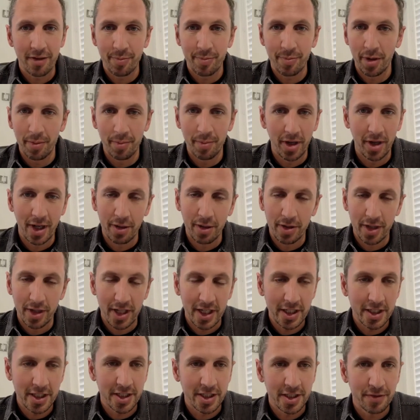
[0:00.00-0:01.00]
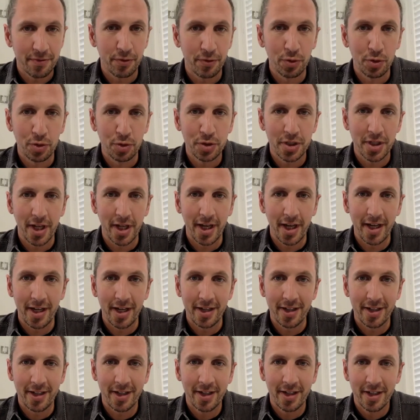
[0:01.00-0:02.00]
My, my, little niece is four today,
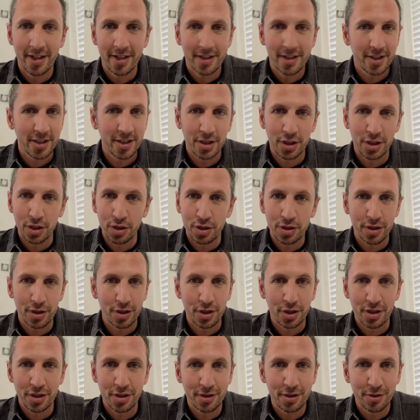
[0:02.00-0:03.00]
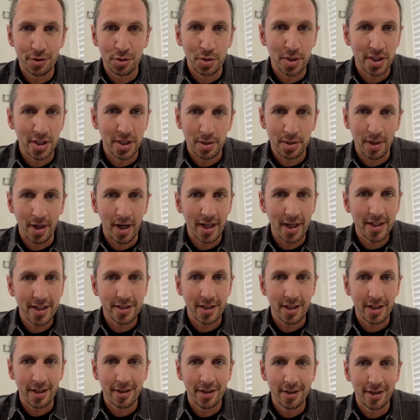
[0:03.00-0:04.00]
and she's used to just talking to
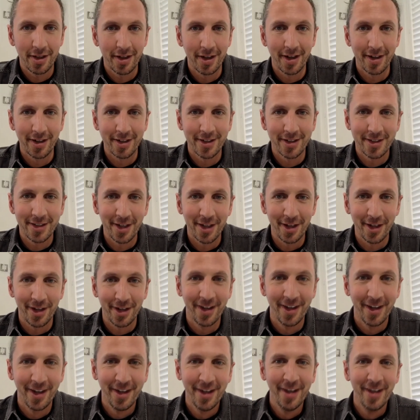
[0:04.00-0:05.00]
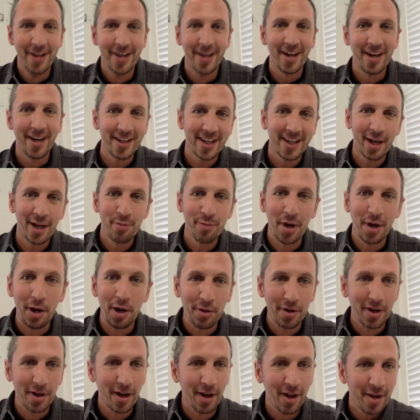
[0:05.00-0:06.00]
Alexa, you know. So yeah. uh, you get a bit
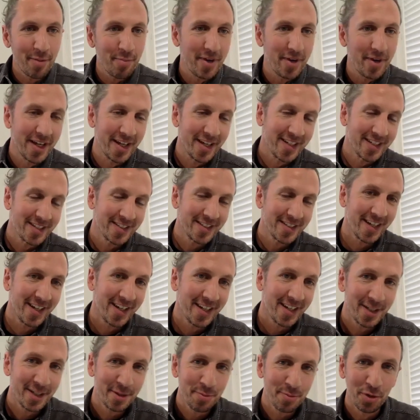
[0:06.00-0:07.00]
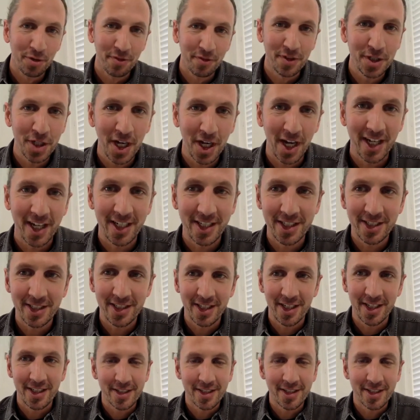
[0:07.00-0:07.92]
older, like me, it's uh, it's more of a change, isn't it?